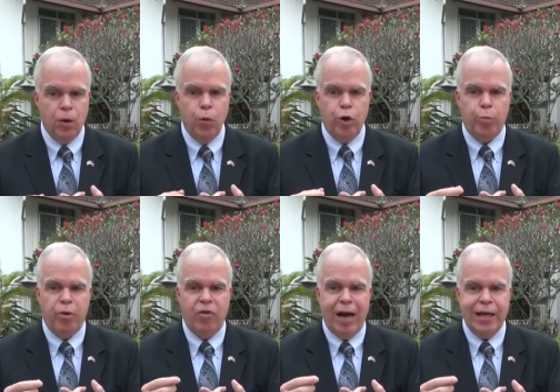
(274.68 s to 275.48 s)
We are
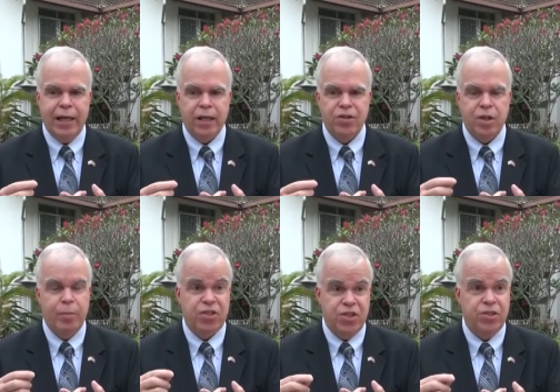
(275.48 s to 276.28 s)
providing
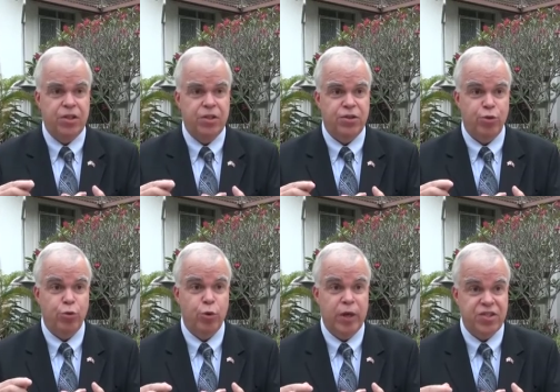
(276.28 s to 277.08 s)
some assistance
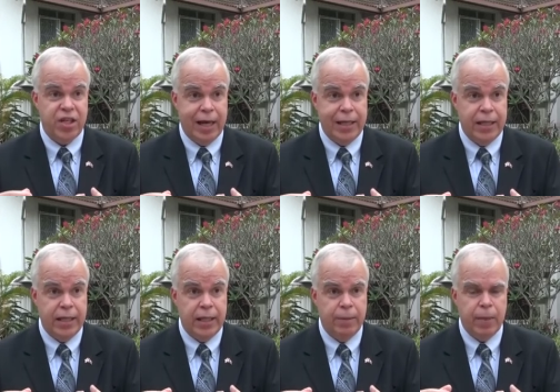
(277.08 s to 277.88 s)
through
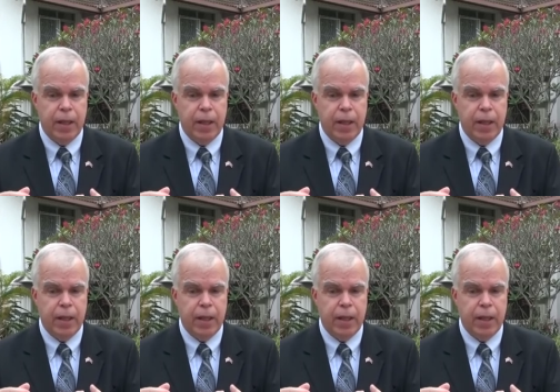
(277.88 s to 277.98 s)
USAID